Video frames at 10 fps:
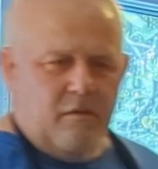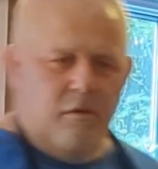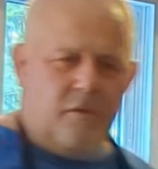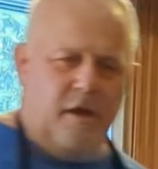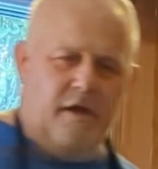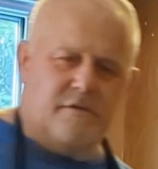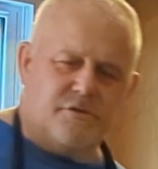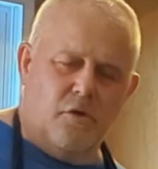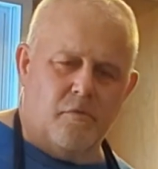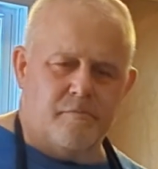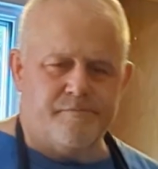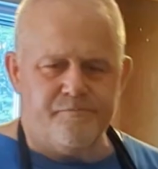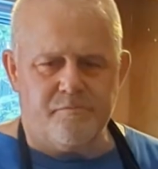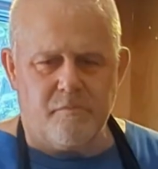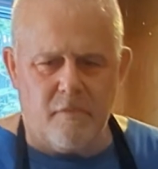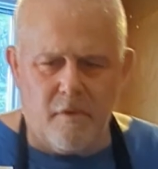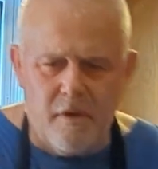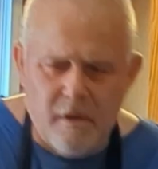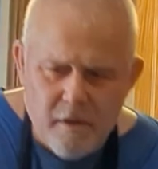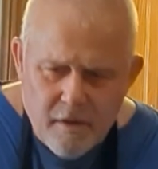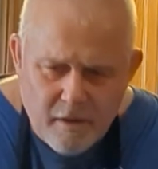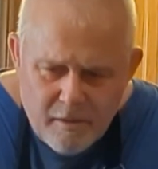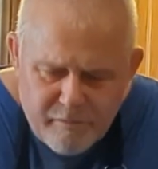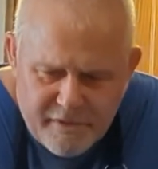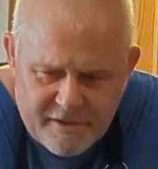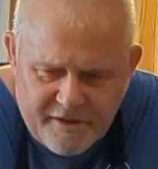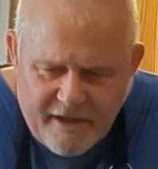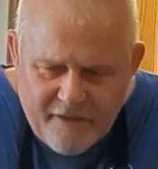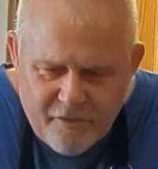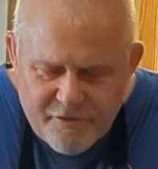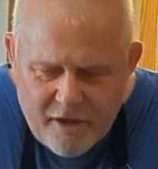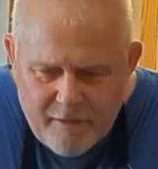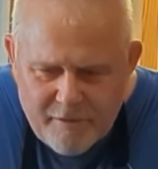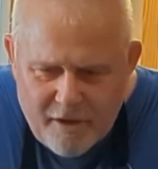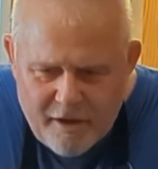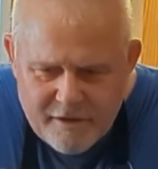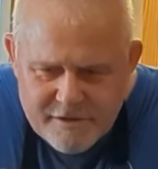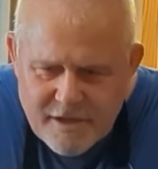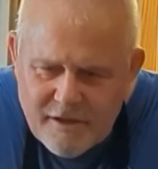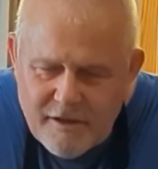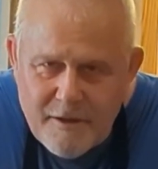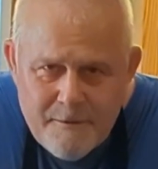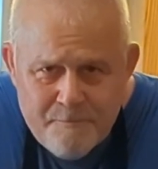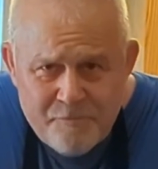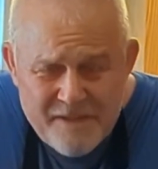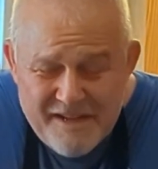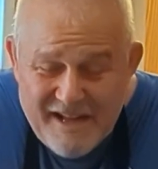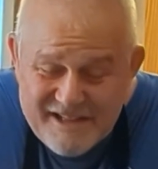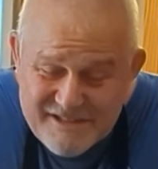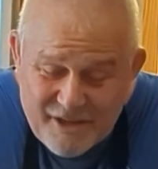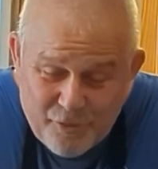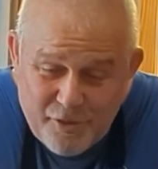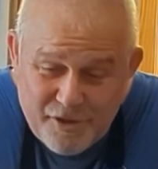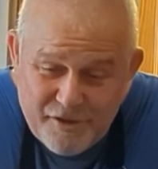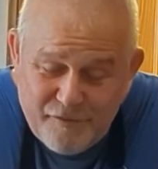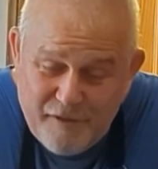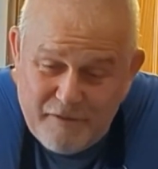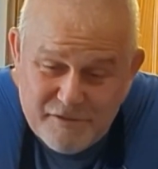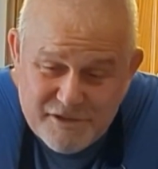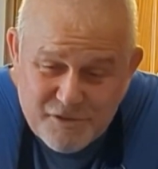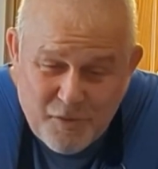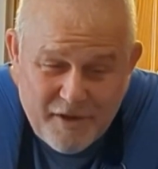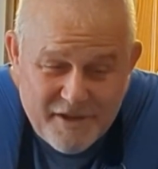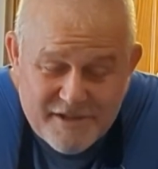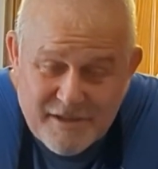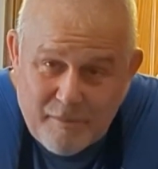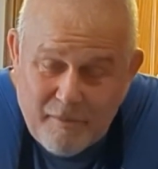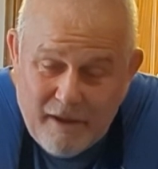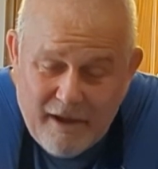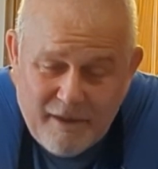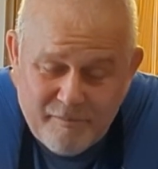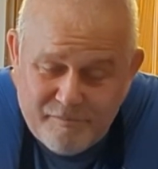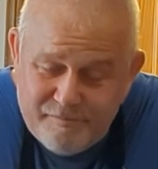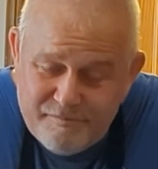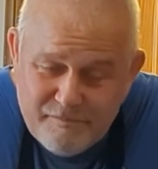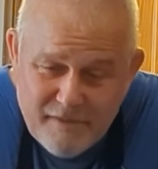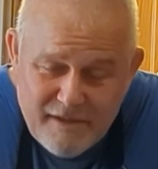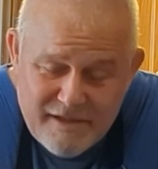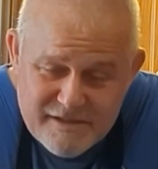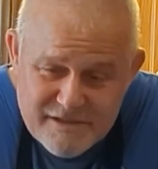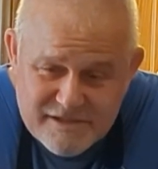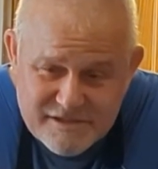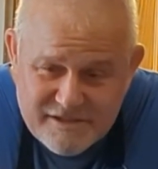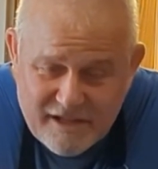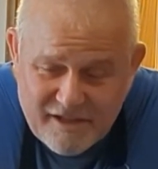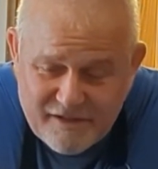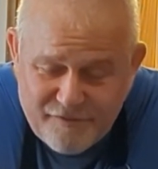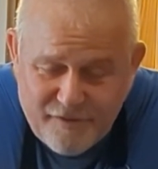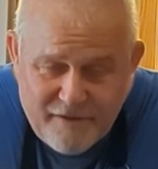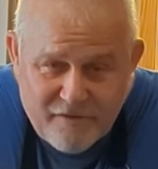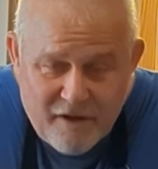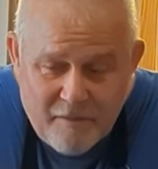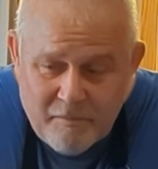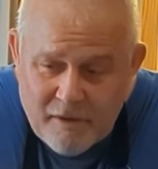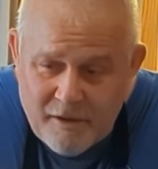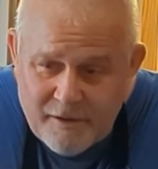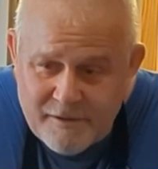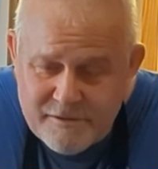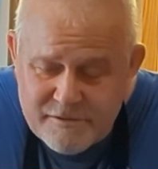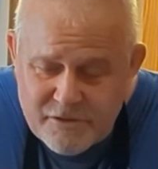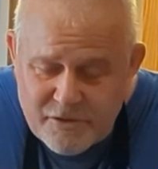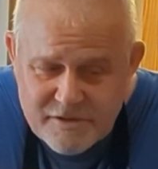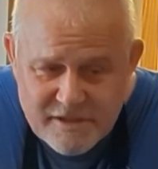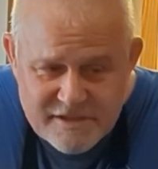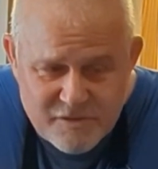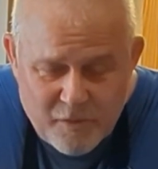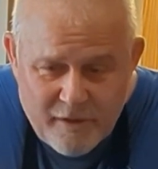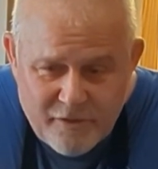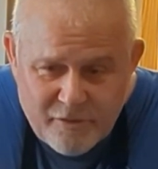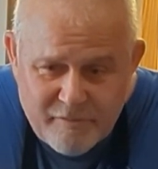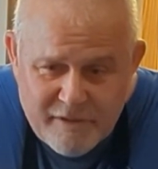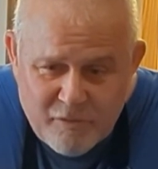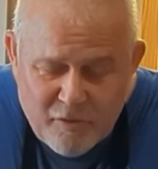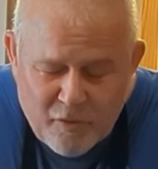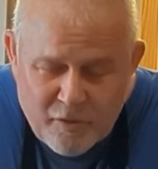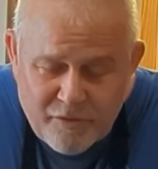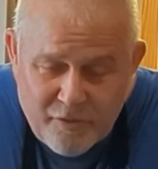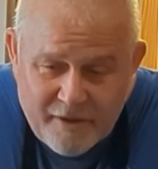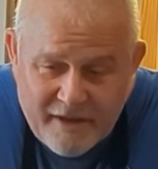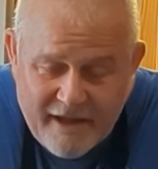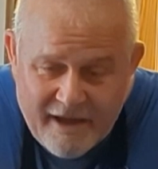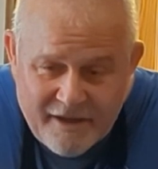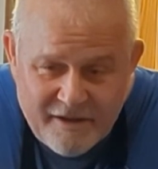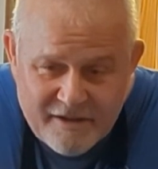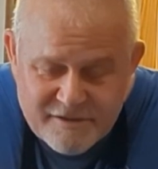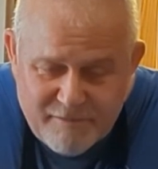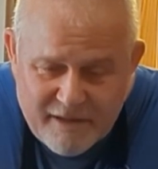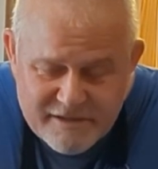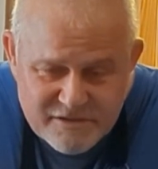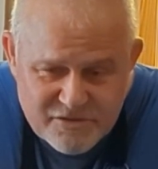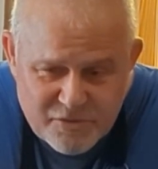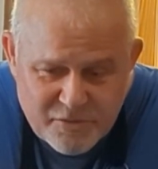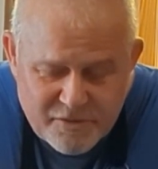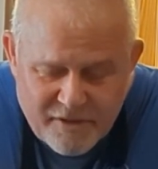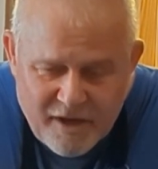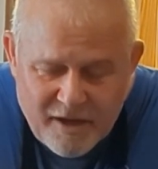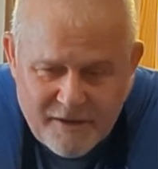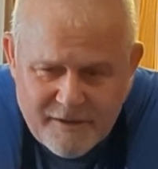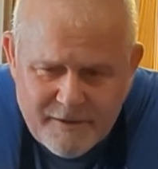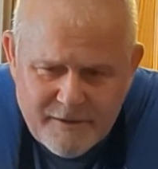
Okay, so blended down those Habanadas. It's got a really good flavor just the way it is. It's such a delicate flavor. I'm curious as to whether it'd be more worth trying to add any spices to it or not.